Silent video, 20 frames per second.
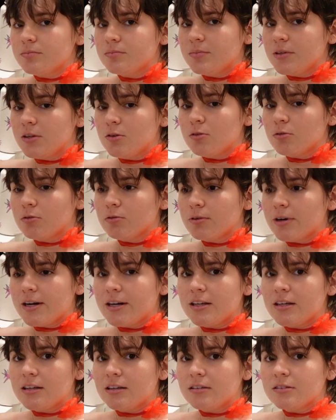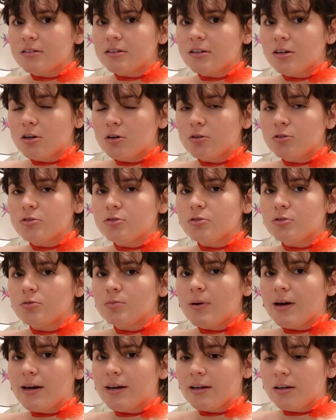be ready to go to
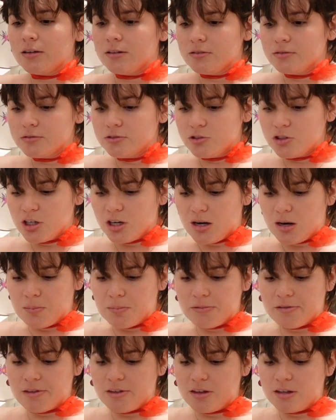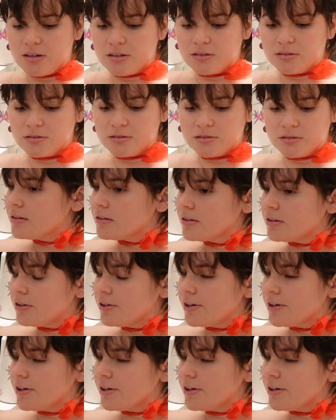my job thing. So